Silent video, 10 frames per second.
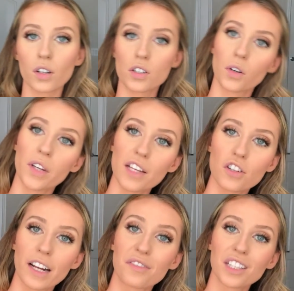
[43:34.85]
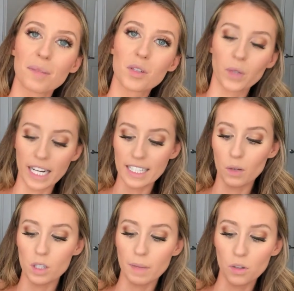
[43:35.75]
So yesterday for lips, what I
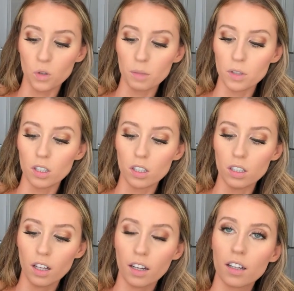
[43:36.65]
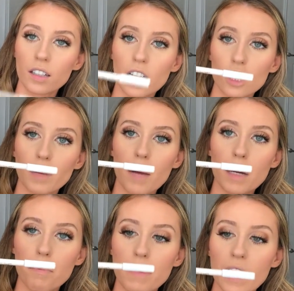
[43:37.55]
did was my normal
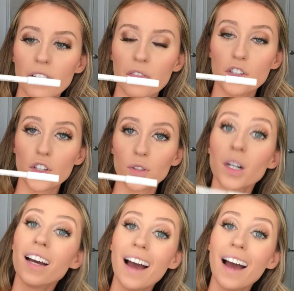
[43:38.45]
ColourPop and BFF2.